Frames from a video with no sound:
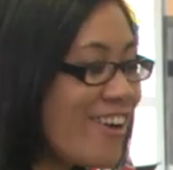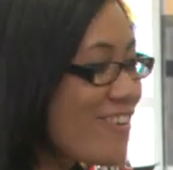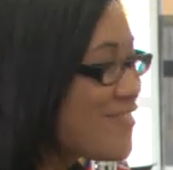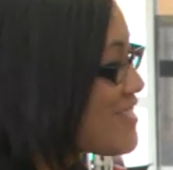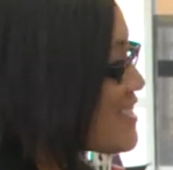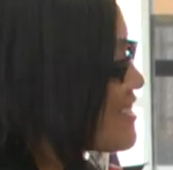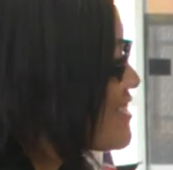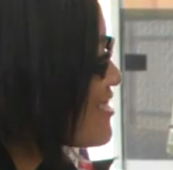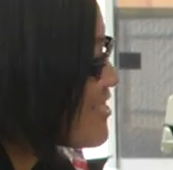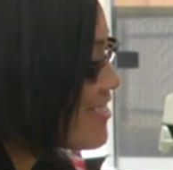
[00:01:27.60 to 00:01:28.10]

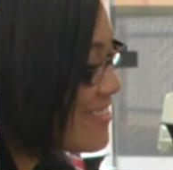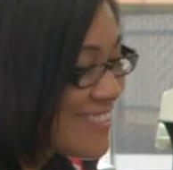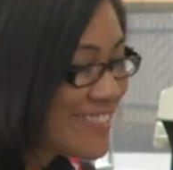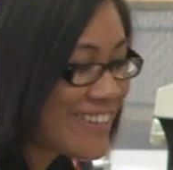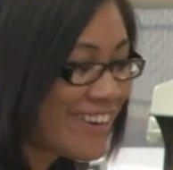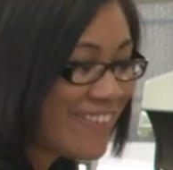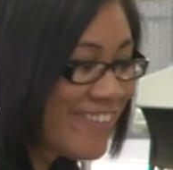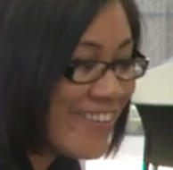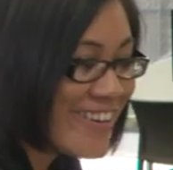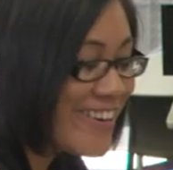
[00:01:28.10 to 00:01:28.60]
training and
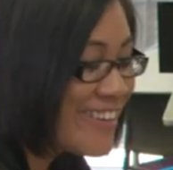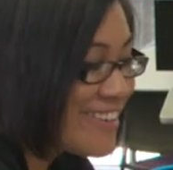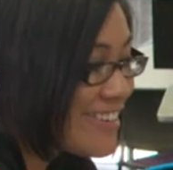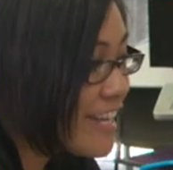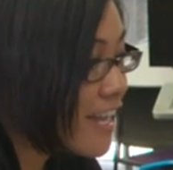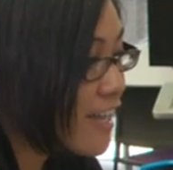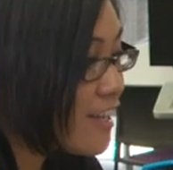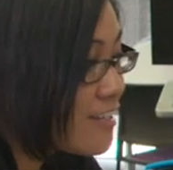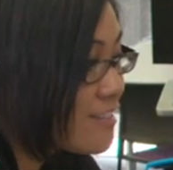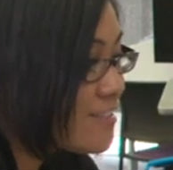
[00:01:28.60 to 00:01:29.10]
employment
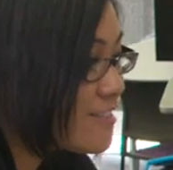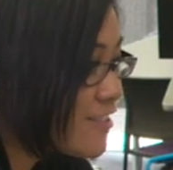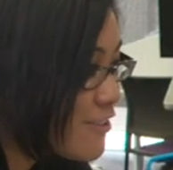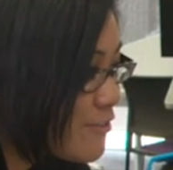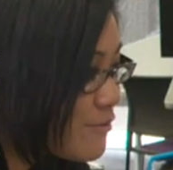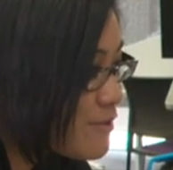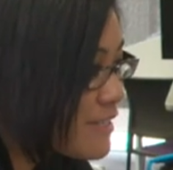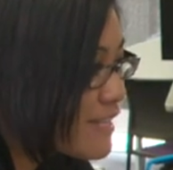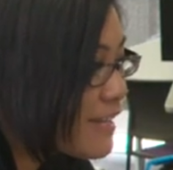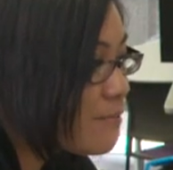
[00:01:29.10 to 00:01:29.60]
initiatives
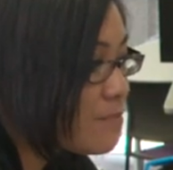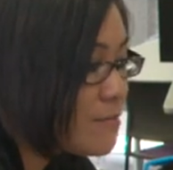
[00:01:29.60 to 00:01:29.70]
this